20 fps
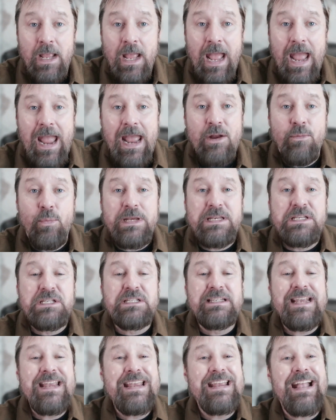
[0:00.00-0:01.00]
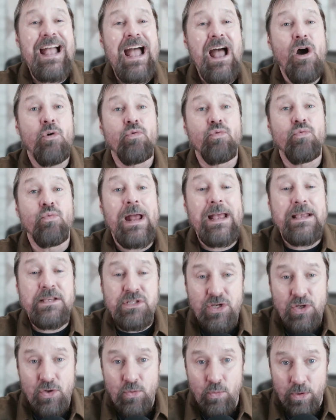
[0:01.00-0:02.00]
and we seek out
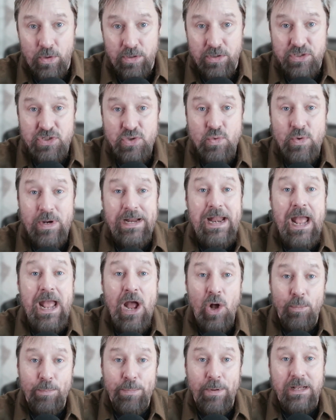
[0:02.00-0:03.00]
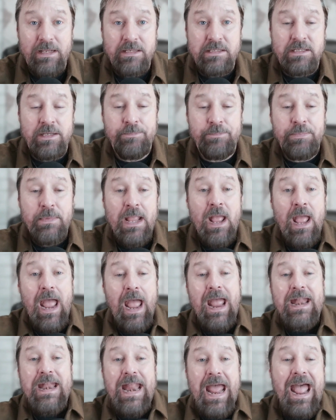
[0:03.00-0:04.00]
rescuers who can help us
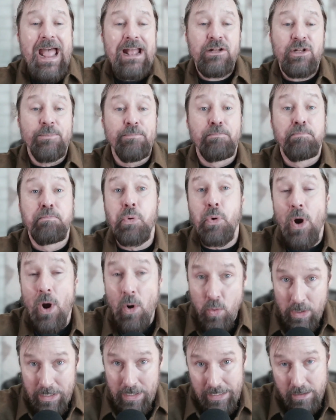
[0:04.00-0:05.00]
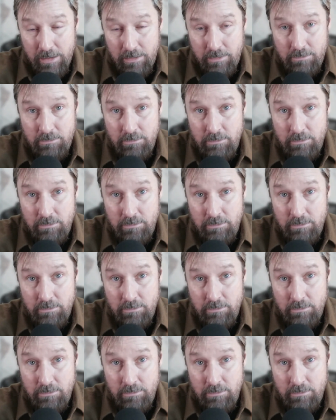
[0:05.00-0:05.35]
and act broken